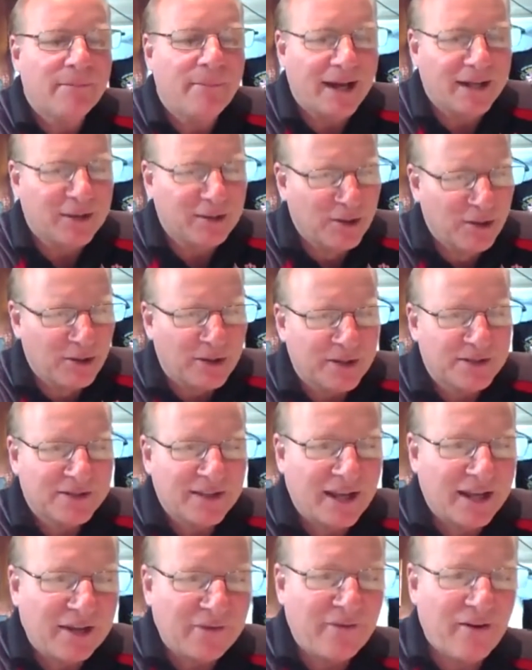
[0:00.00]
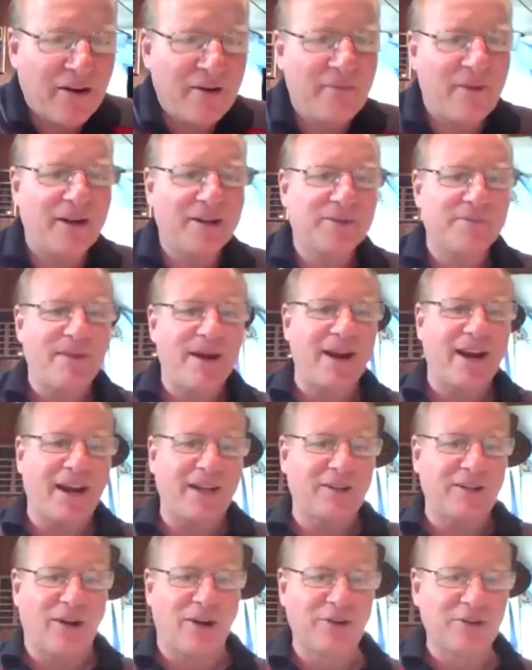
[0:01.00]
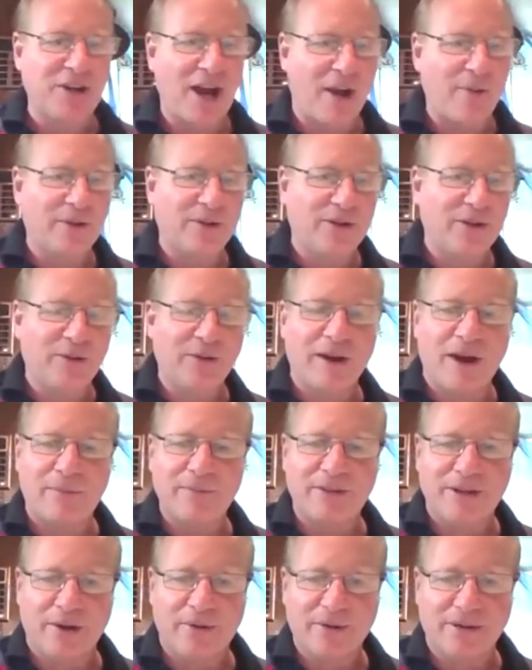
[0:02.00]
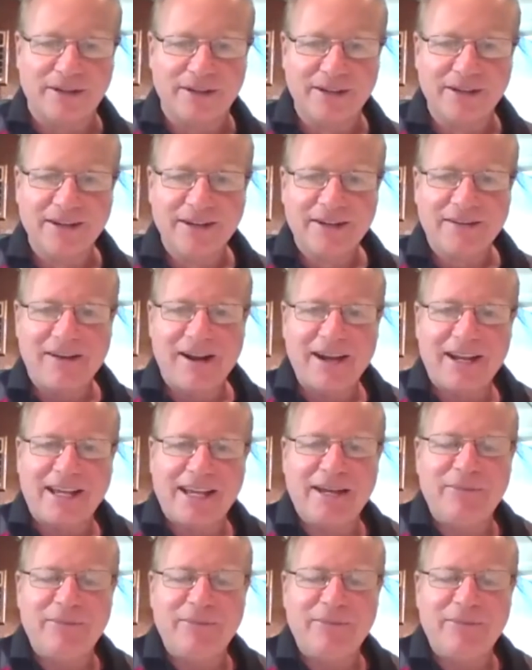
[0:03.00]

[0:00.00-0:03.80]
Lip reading: Mike Lucas, thank you very much, Mike. I told you I would do what I'm doing, right?